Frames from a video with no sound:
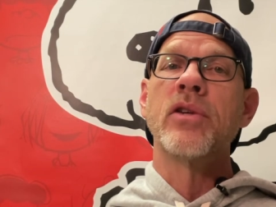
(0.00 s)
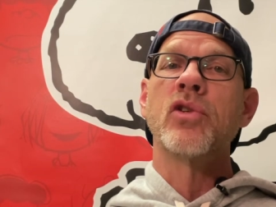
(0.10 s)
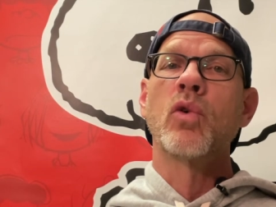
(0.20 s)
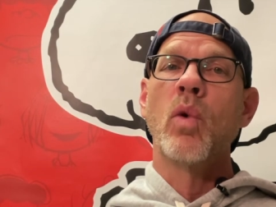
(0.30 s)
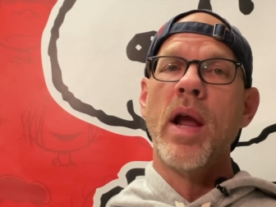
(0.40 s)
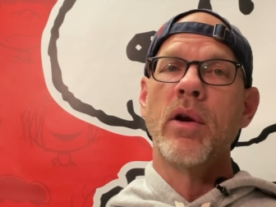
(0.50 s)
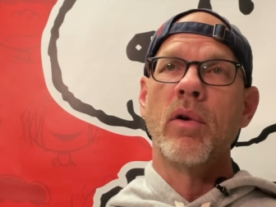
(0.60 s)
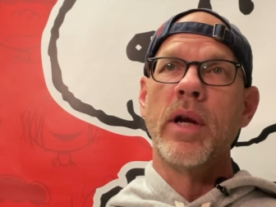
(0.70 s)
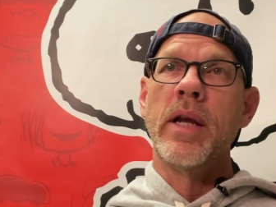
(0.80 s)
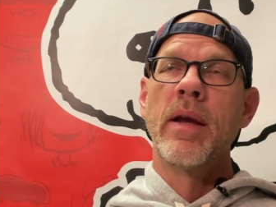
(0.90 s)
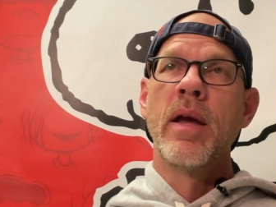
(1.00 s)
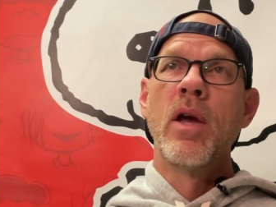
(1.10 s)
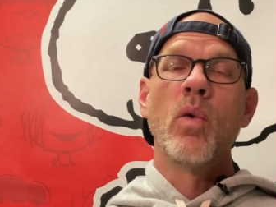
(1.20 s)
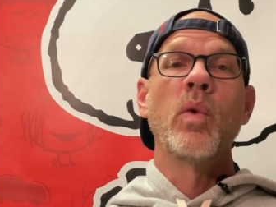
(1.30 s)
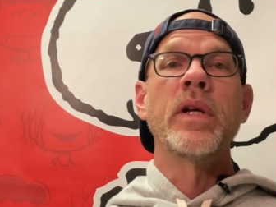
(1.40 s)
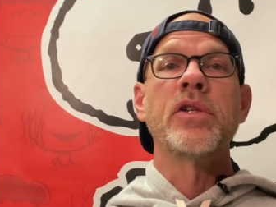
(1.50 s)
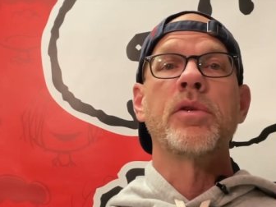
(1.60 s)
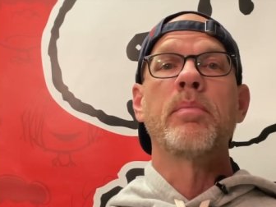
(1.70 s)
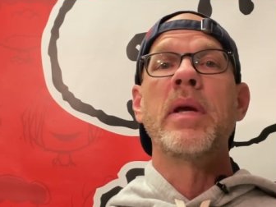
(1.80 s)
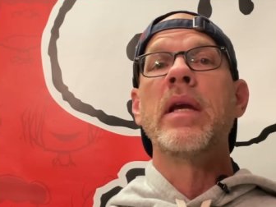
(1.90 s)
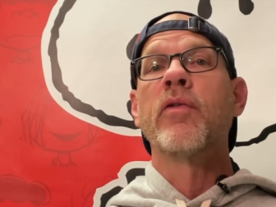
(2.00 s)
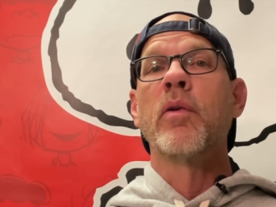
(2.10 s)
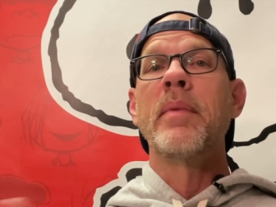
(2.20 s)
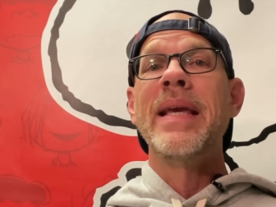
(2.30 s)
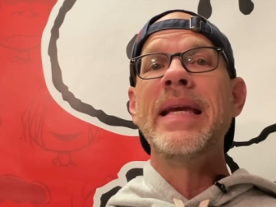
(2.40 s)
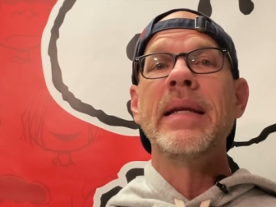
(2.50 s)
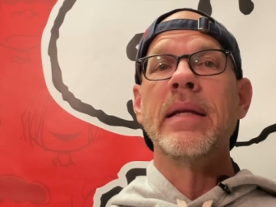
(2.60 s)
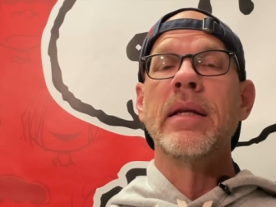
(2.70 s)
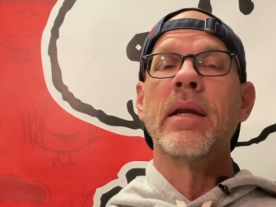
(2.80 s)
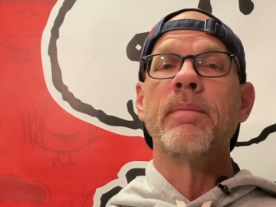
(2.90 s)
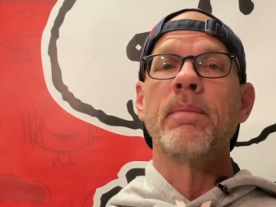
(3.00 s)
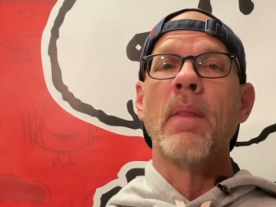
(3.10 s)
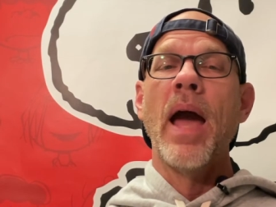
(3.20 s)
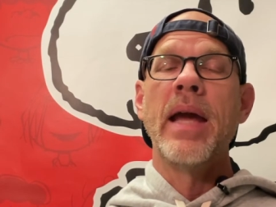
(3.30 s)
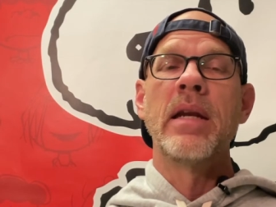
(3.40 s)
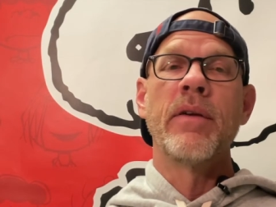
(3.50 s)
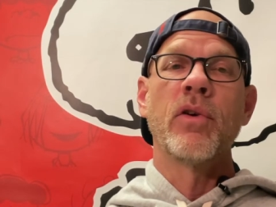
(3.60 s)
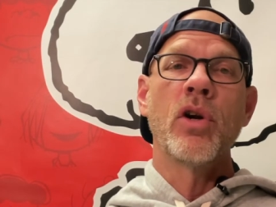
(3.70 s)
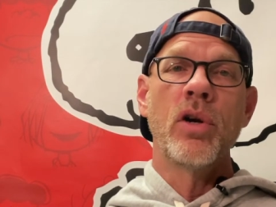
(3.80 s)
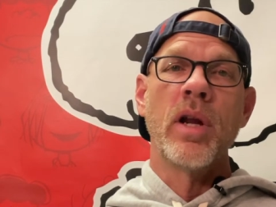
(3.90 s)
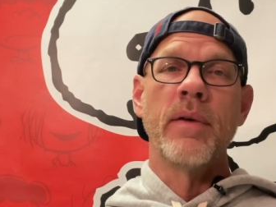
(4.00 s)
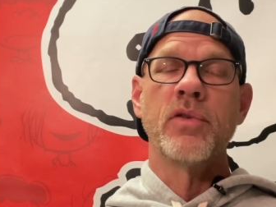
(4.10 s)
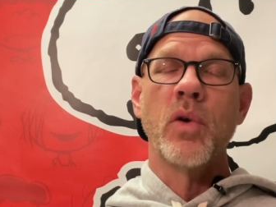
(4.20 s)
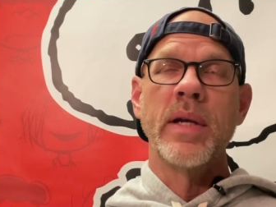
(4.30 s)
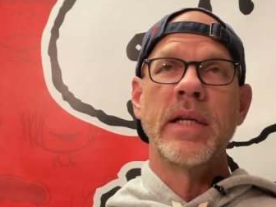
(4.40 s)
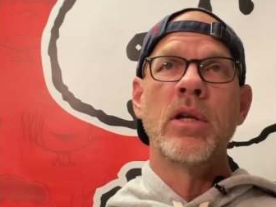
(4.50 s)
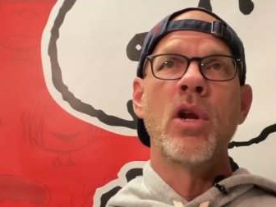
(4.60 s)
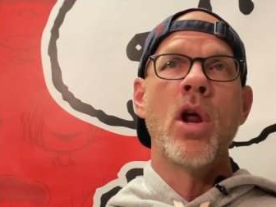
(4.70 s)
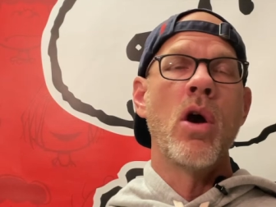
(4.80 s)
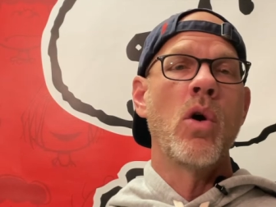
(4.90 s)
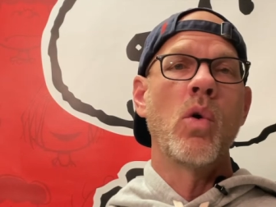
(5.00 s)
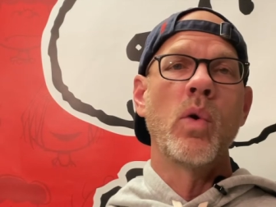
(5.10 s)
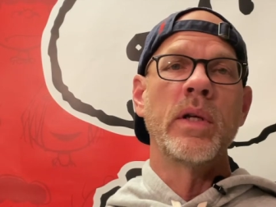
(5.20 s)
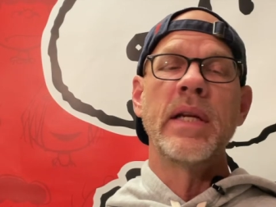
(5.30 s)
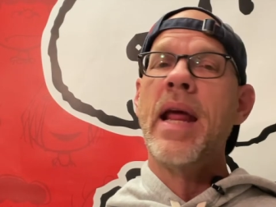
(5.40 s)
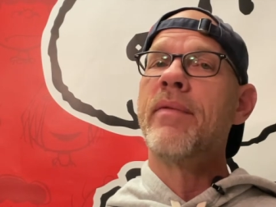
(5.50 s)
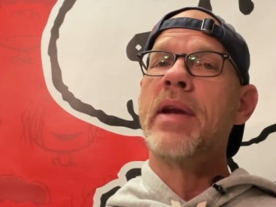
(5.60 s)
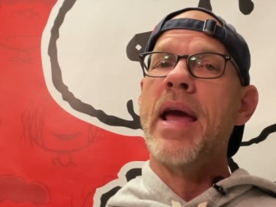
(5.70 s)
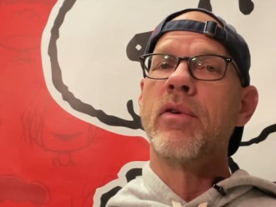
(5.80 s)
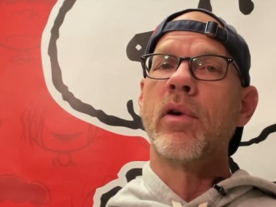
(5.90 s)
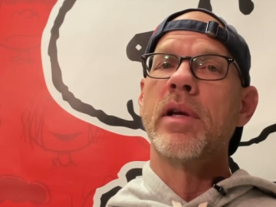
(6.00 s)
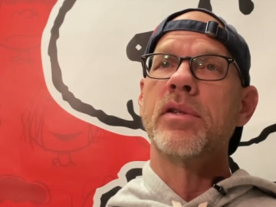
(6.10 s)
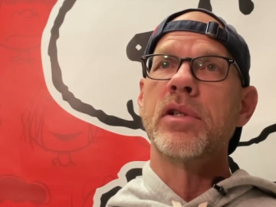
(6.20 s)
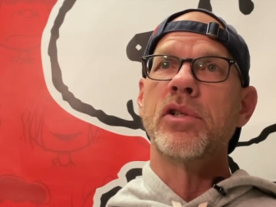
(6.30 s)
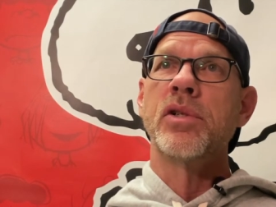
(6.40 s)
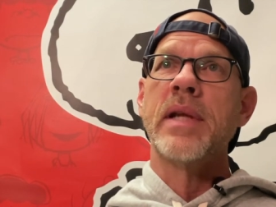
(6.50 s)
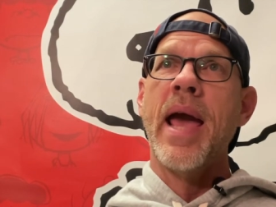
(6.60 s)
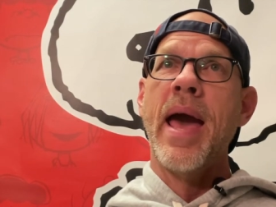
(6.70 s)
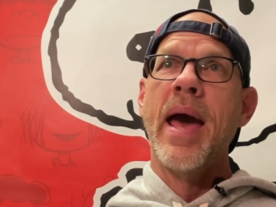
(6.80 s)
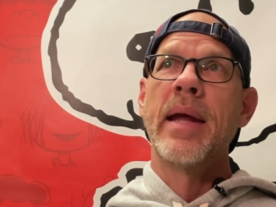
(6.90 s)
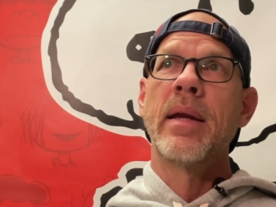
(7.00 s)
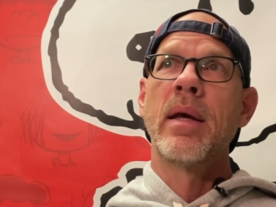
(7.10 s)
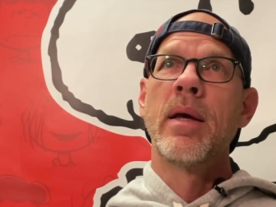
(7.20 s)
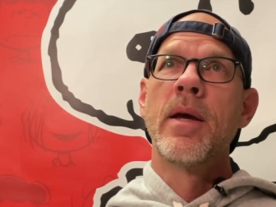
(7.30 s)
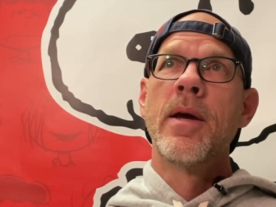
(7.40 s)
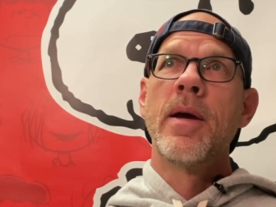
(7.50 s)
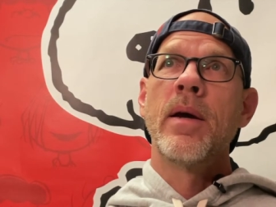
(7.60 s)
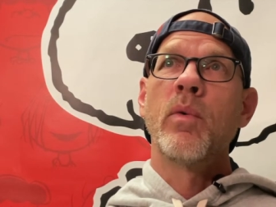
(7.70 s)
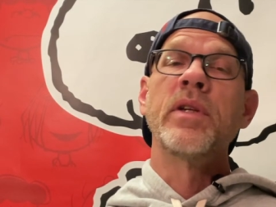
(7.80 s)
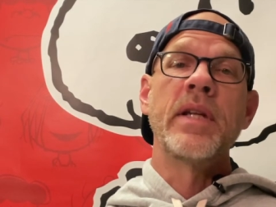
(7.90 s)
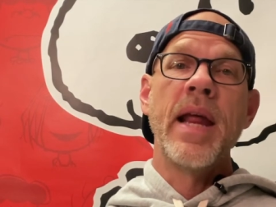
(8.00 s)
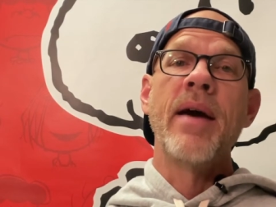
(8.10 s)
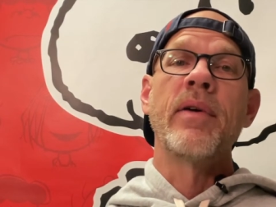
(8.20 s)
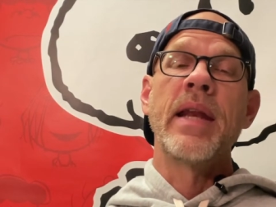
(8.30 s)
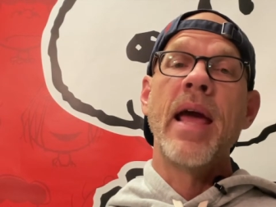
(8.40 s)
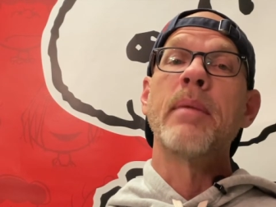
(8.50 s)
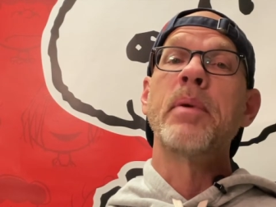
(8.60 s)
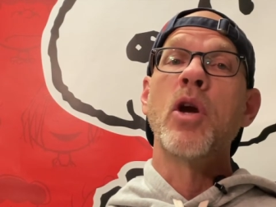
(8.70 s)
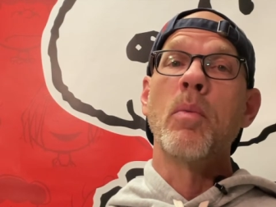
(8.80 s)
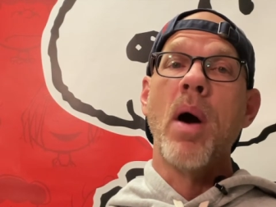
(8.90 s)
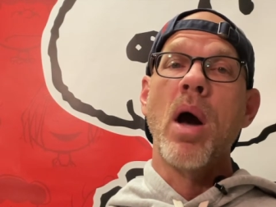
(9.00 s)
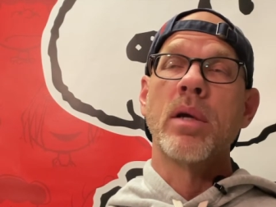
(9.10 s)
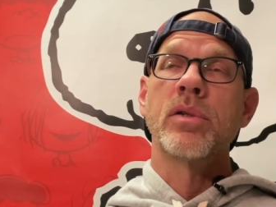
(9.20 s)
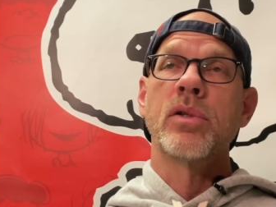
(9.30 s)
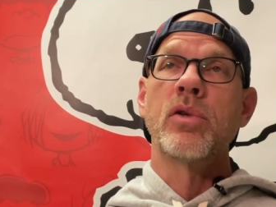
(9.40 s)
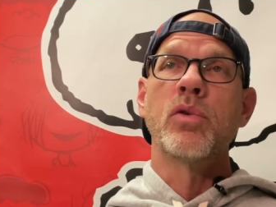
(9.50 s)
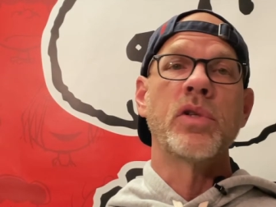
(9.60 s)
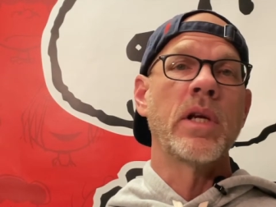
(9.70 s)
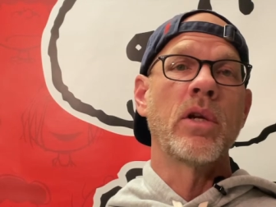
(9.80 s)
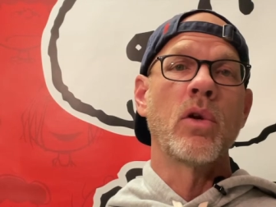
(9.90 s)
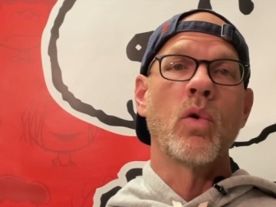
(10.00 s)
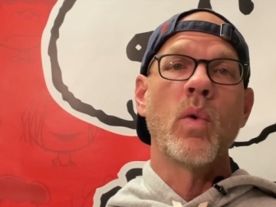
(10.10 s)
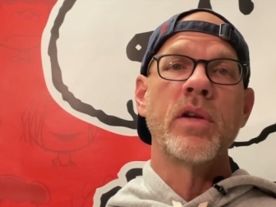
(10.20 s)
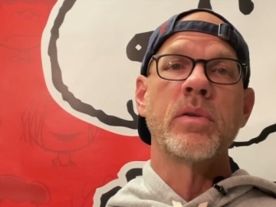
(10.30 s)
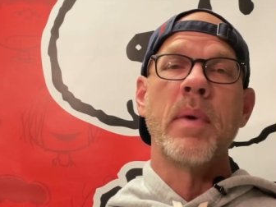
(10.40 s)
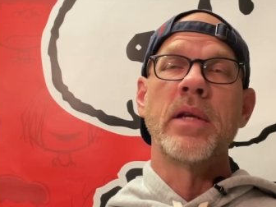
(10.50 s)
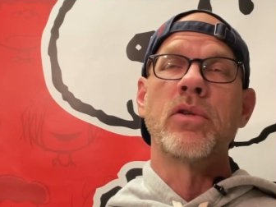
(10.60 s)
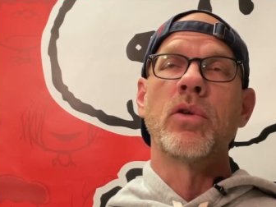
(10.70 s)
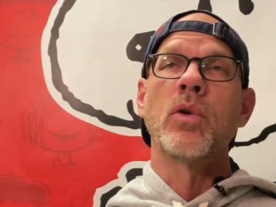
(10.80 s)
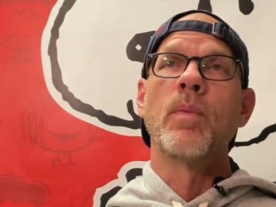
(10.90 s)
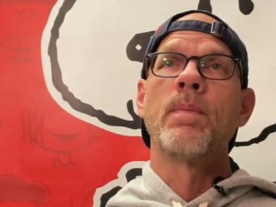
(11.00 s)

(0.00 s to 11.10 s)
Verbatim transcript: Gregory, which being from Enid, I had never heard of. So I didn't know, it didn't have an address, it just had, well, it did have, it had a P.O. box to send a resume to.